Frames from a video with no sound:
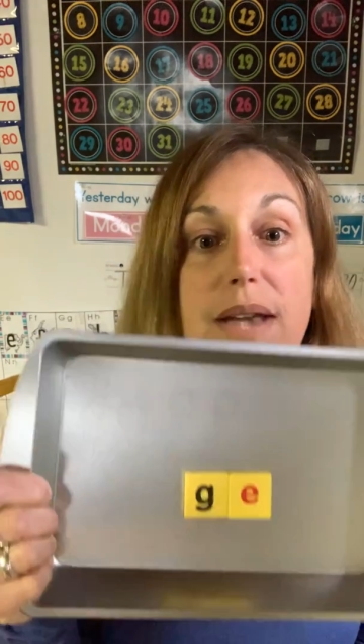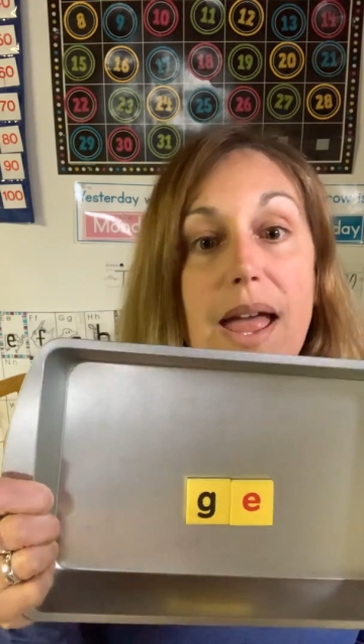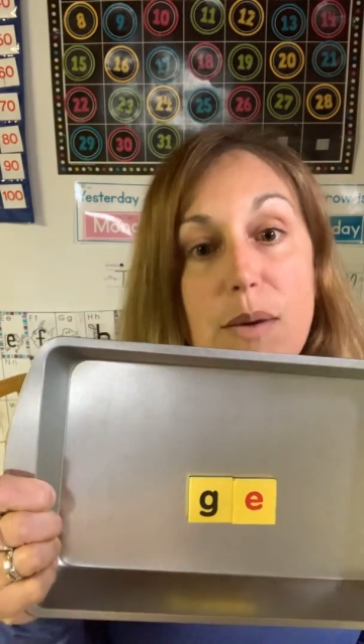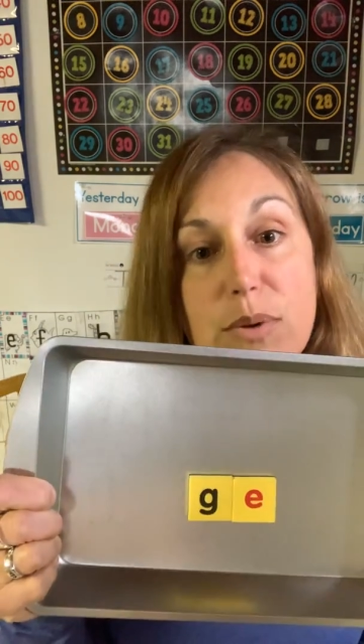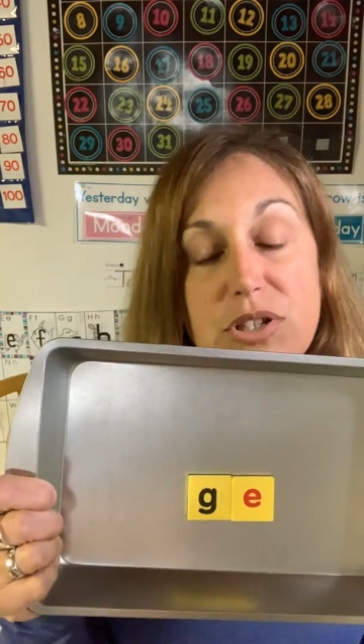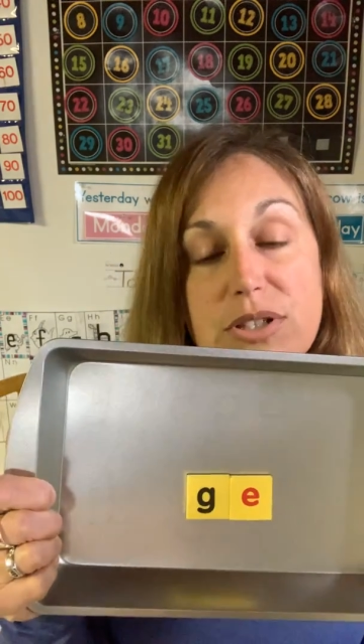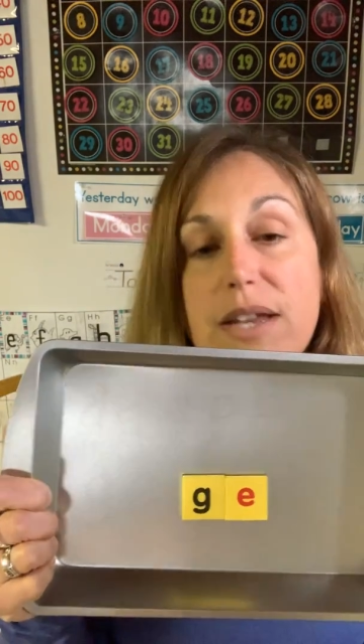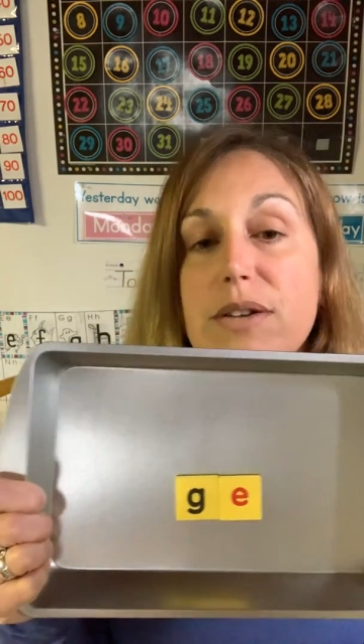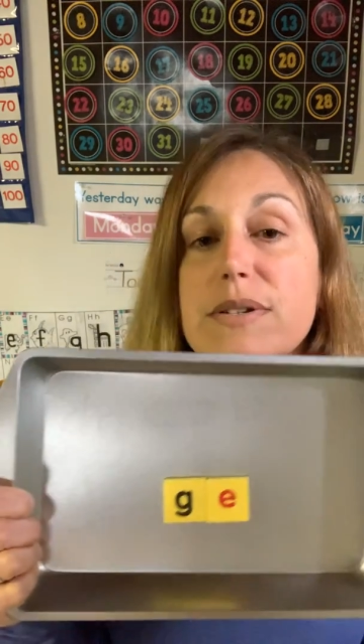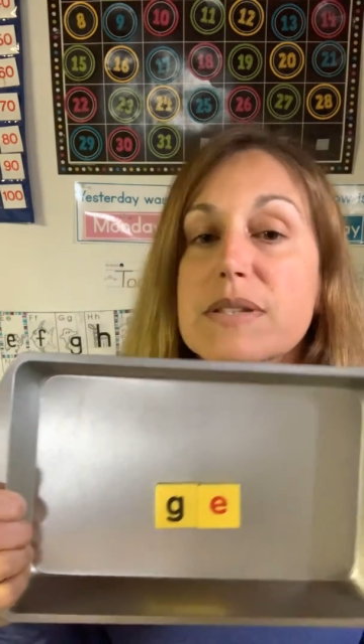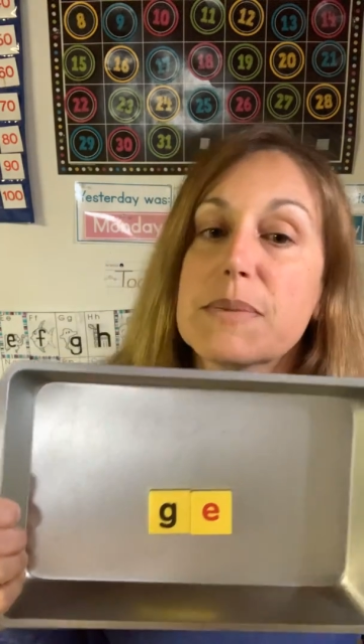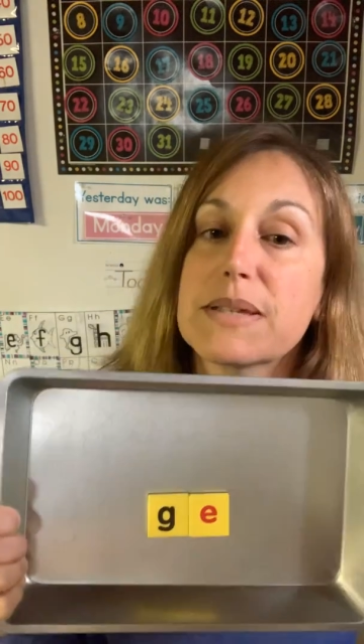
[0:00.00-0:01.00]
Now which letter
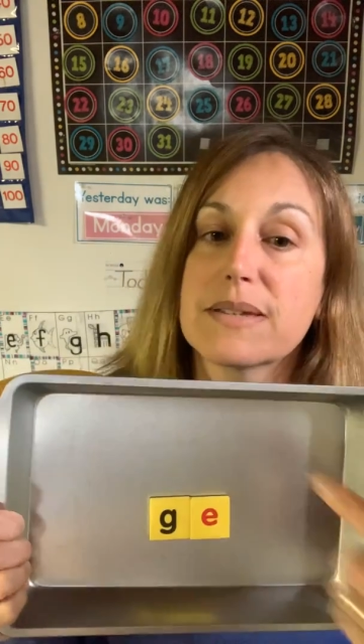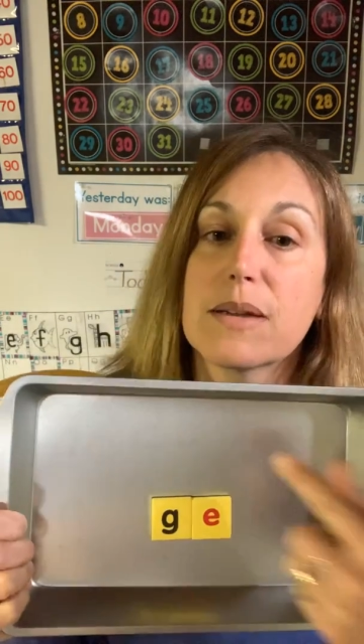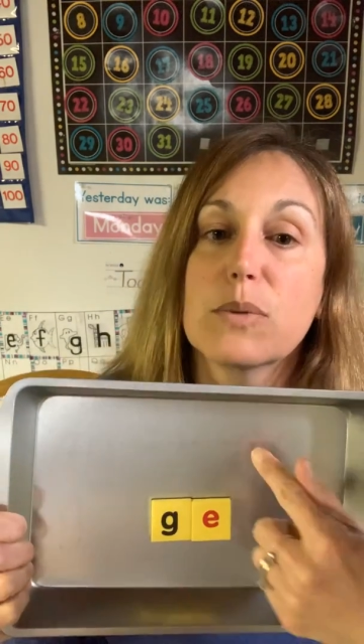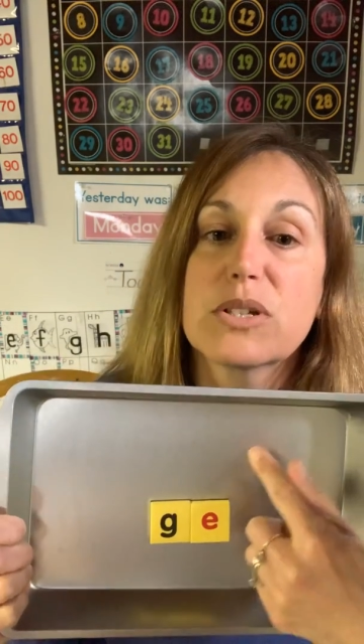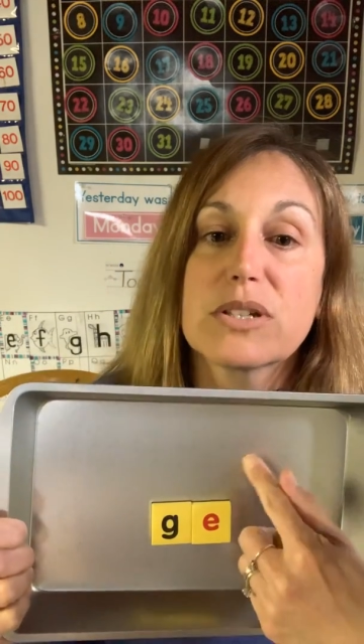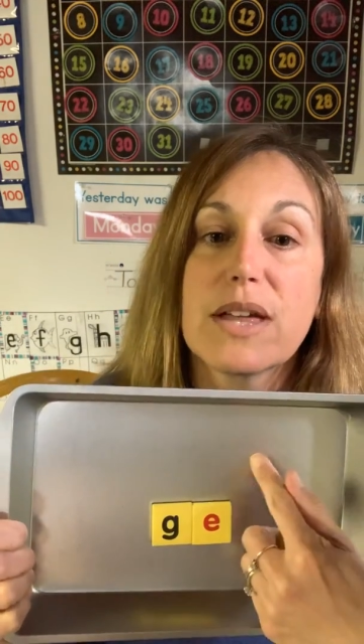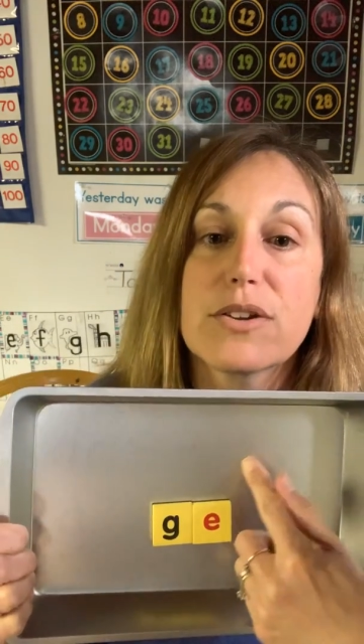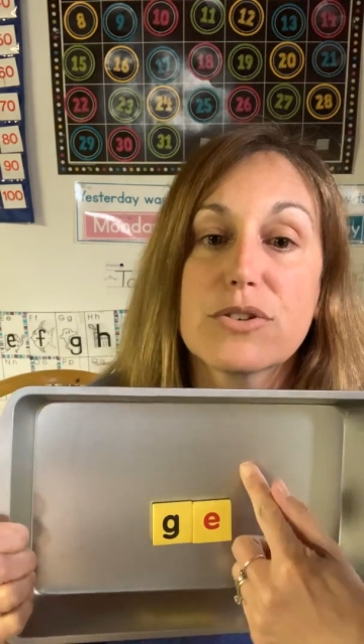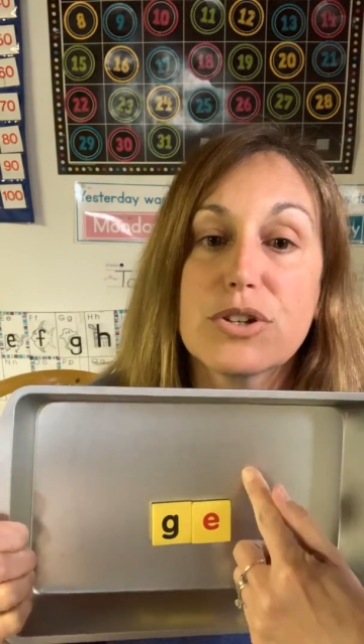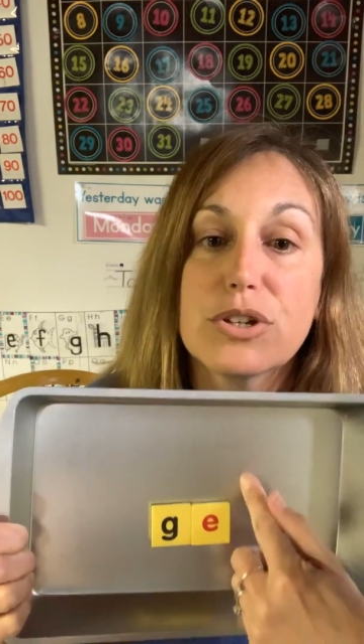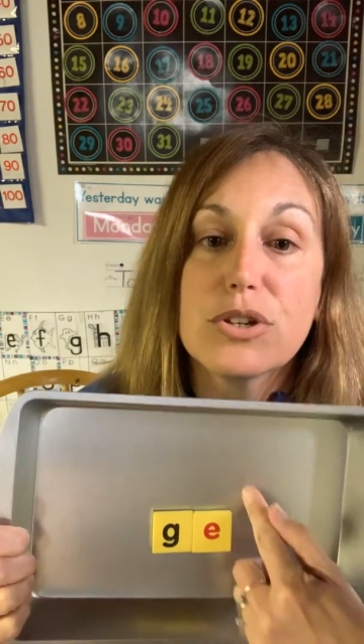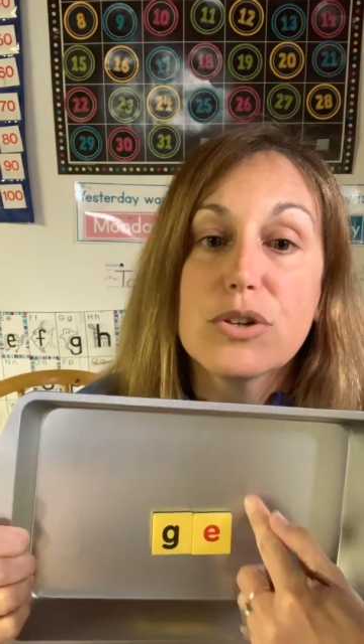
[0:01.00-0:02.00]
is missing? Which letter
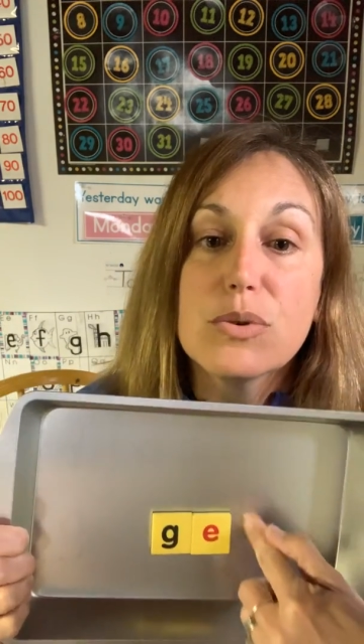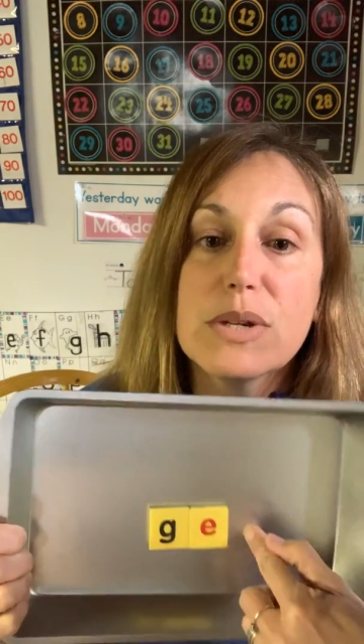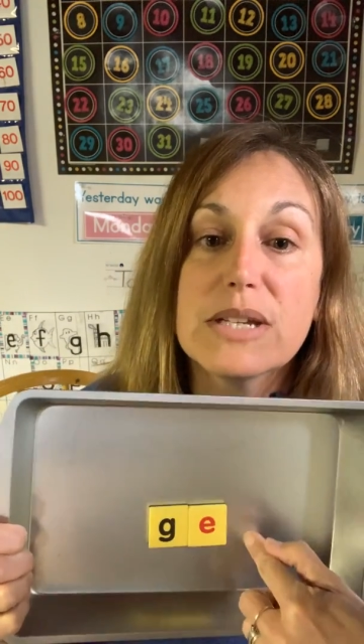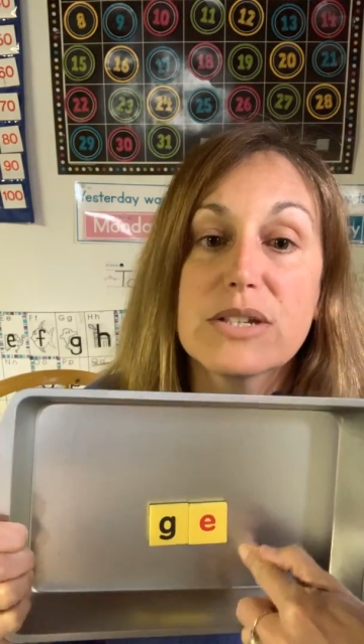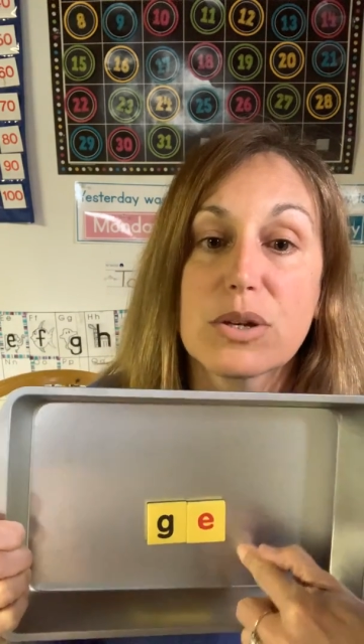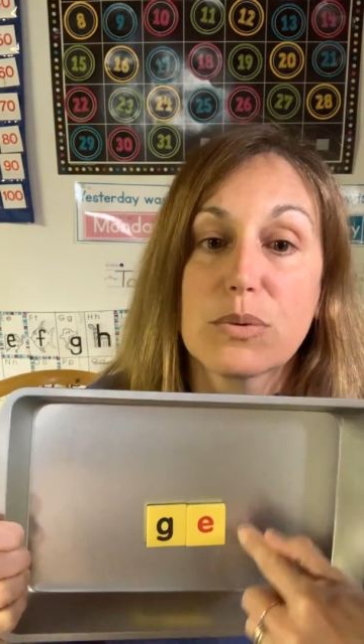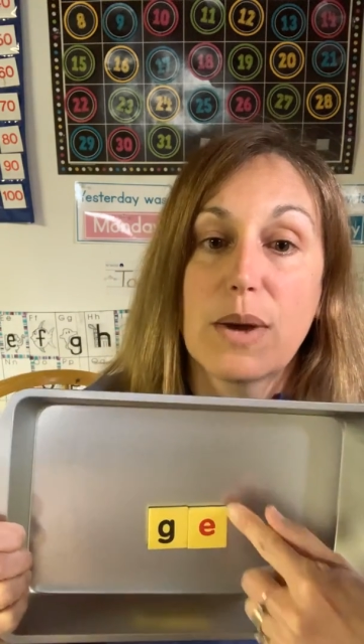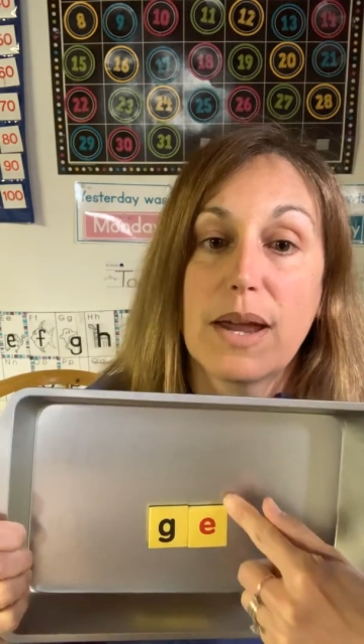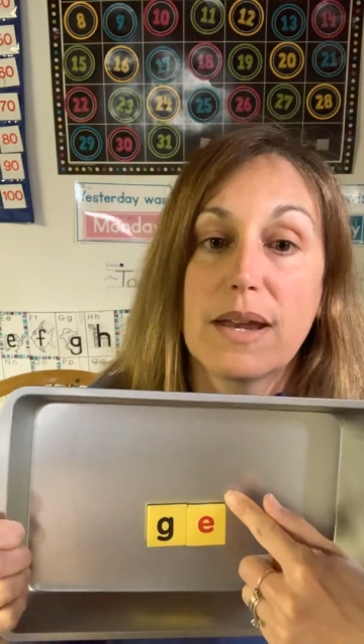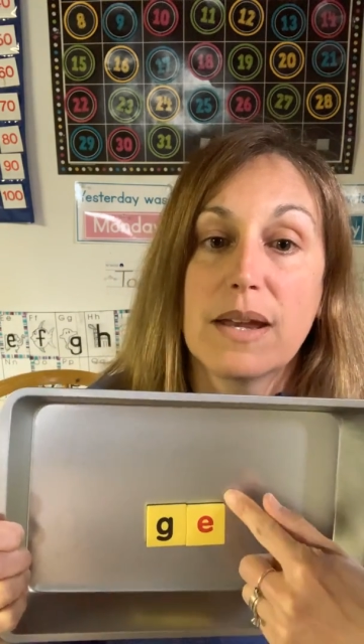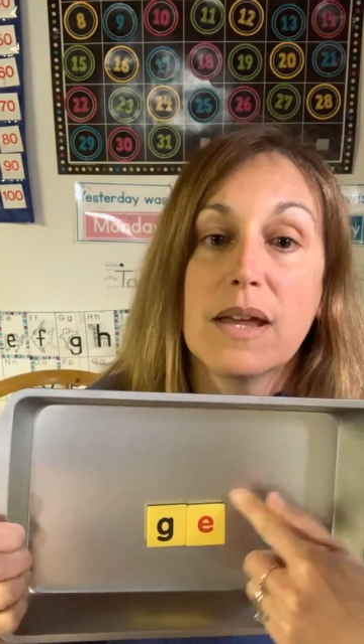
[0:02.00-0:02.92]
do you need to write